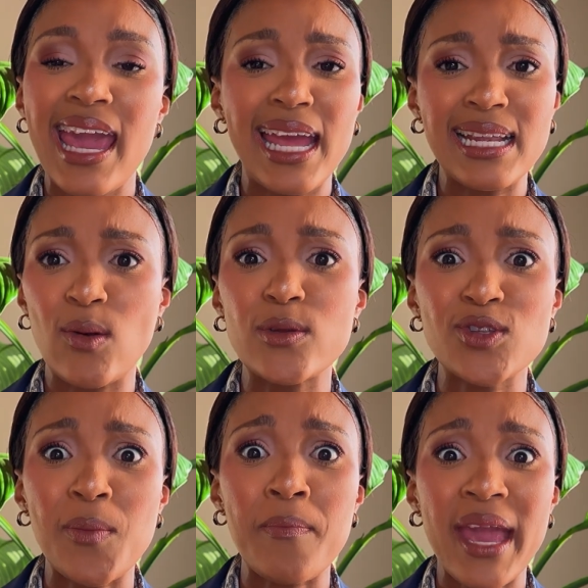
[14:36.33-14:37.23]
it
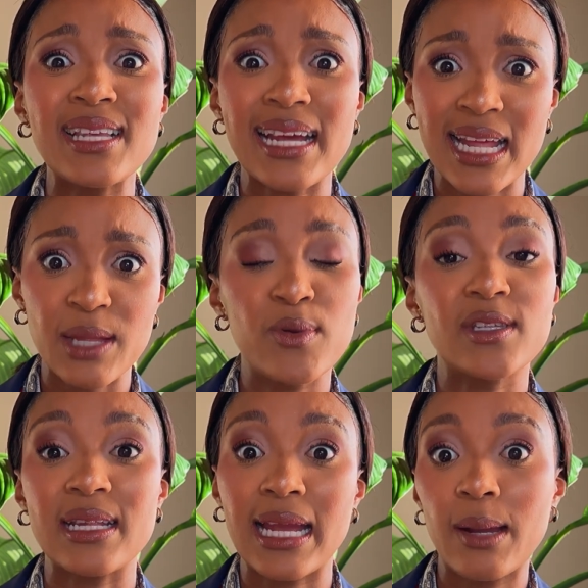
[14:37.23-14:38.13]
also makes another
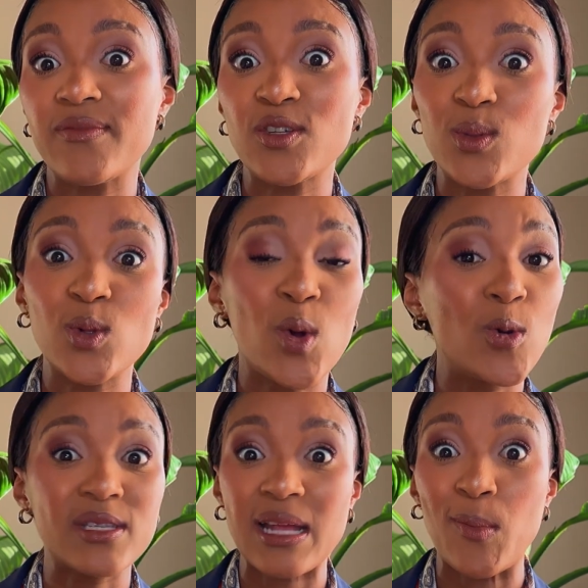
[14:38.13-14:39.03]
person comfortable or
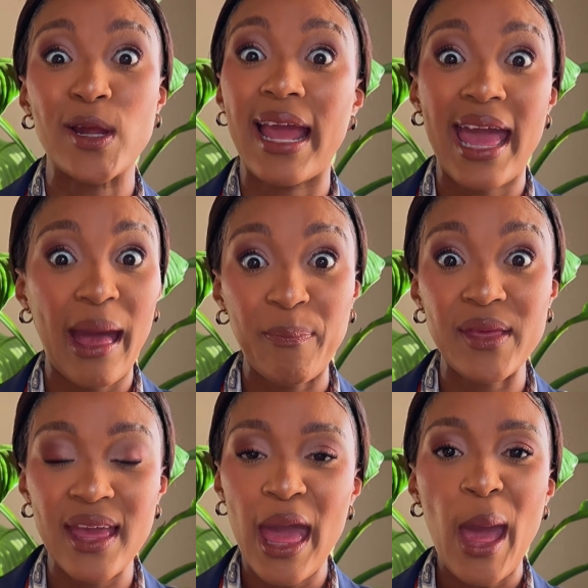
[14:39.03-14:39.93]
someone
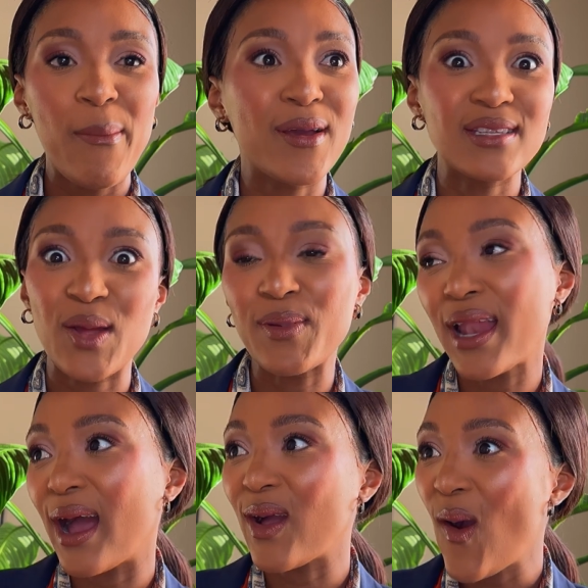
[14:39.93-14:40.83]
happy, because they'd be
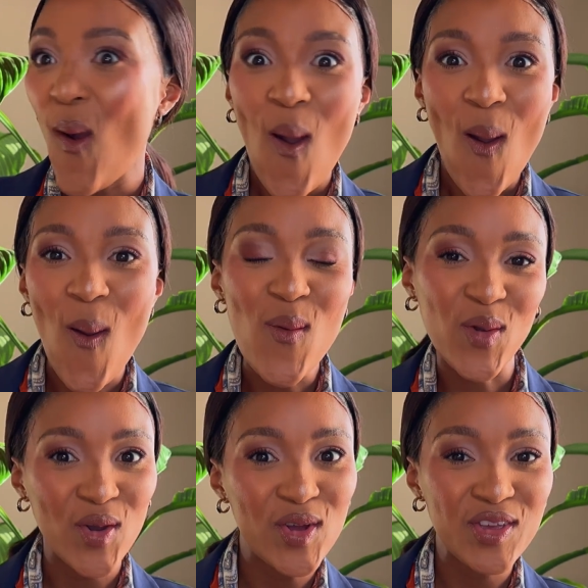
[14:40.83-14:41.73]
like, oh
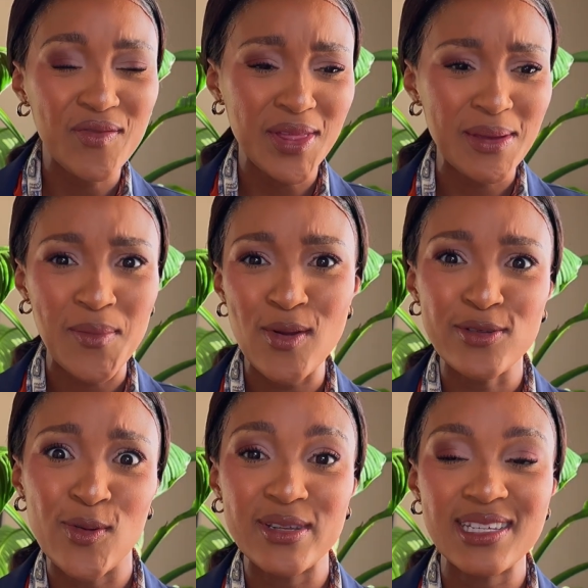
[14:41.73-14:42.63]
girl, you've got the most
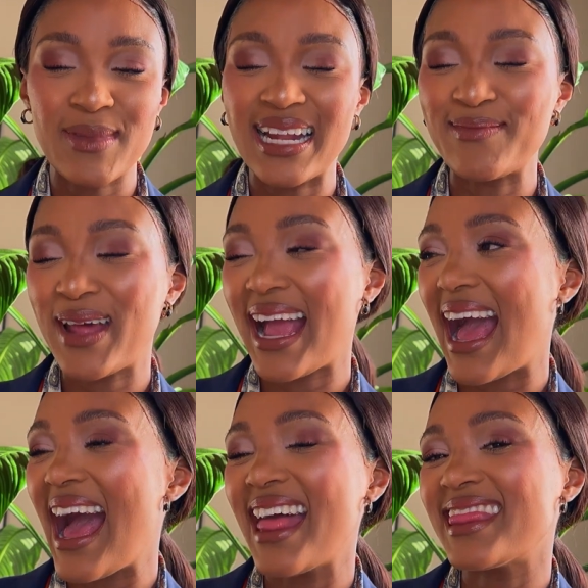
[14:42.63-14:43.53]
gorgeous smile. I'm like,
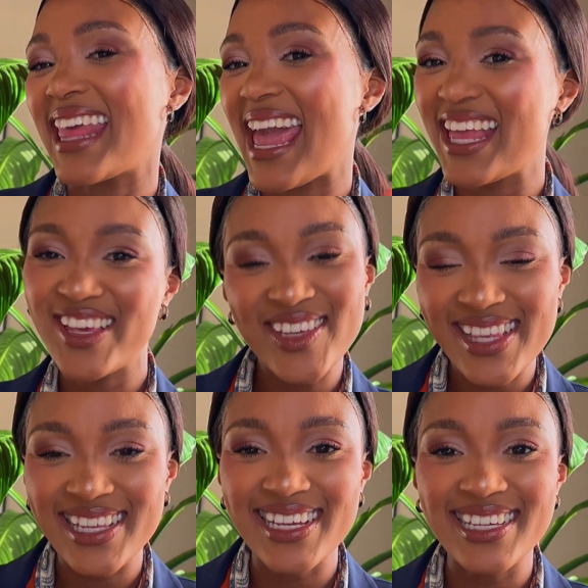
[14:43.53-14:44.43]
thank you,
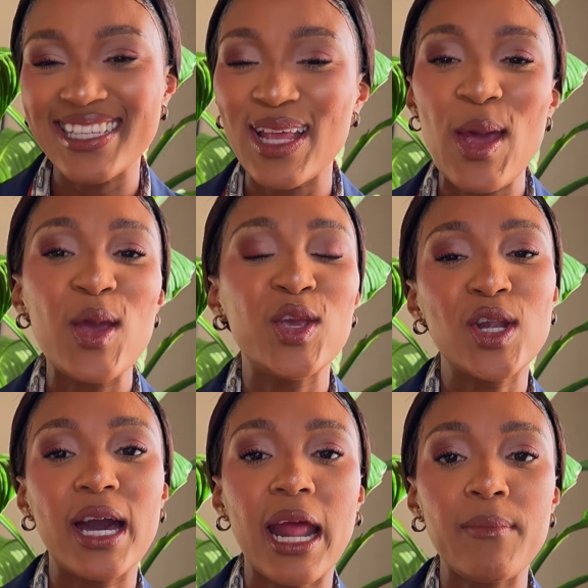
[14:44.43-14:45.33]
sis. You know
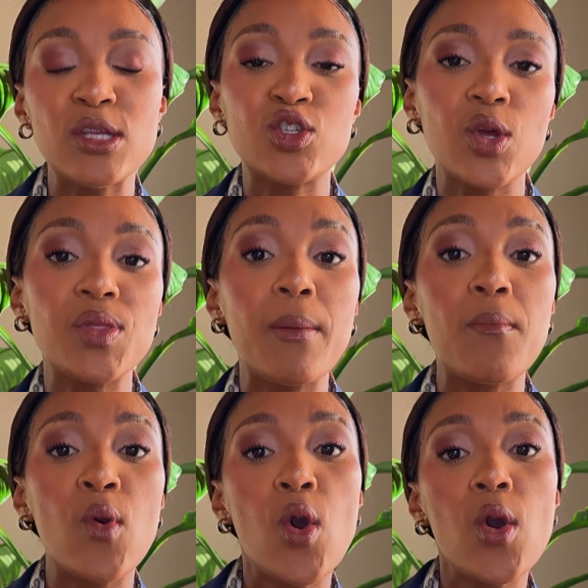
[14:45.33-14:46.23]
what I mean? So the
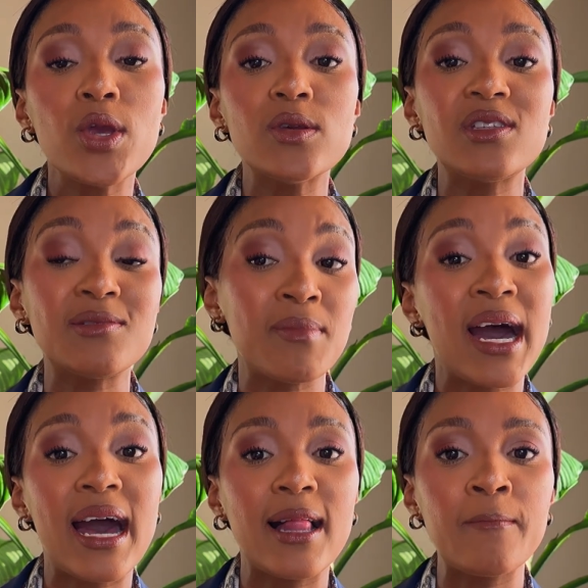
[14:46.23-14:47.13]
more you
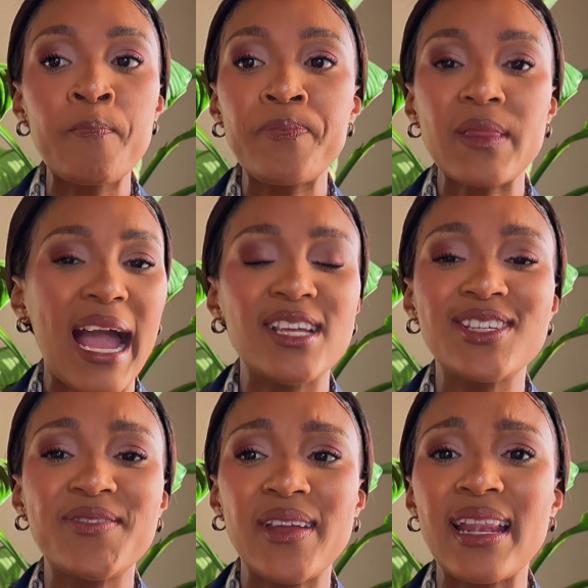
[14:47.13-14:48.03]
smile, I
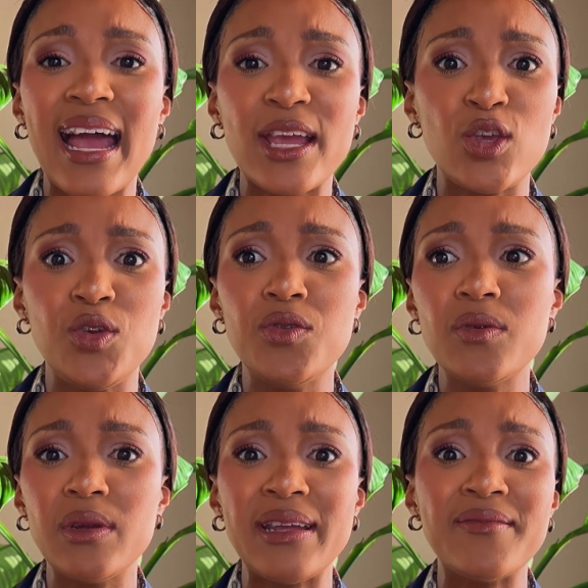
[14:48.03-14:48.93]
just feel like
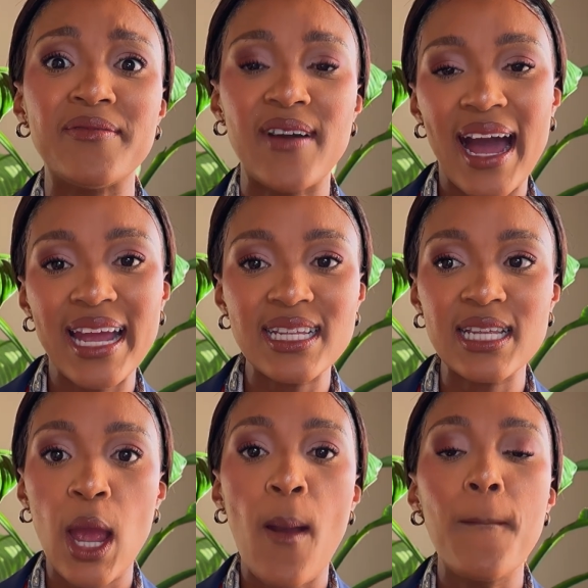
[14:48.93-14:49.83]
you invite
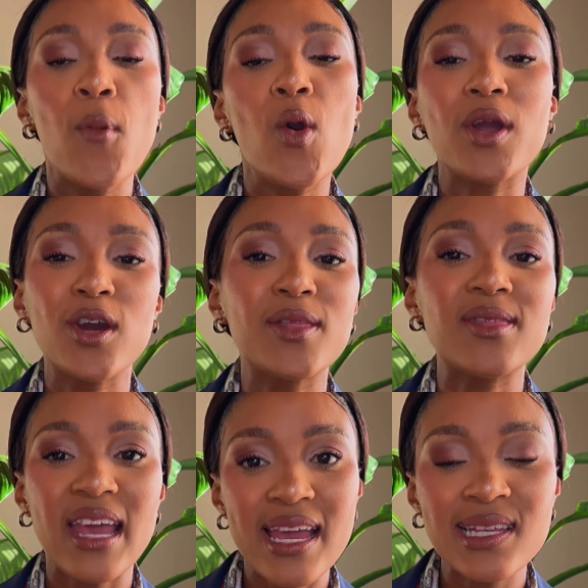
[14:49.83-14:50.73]
more good
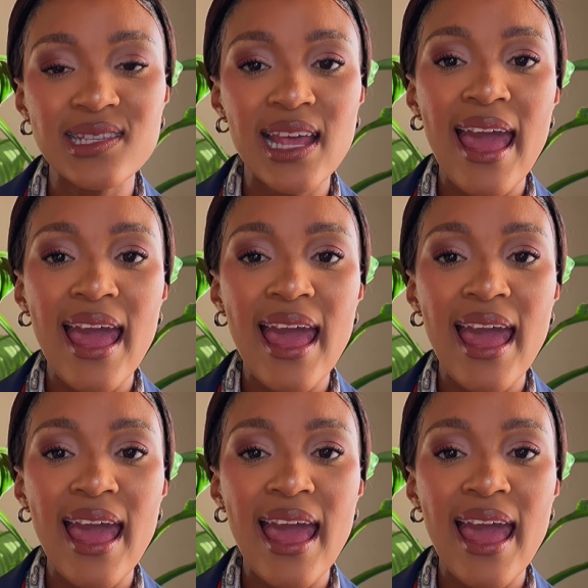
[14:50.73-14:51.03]
things.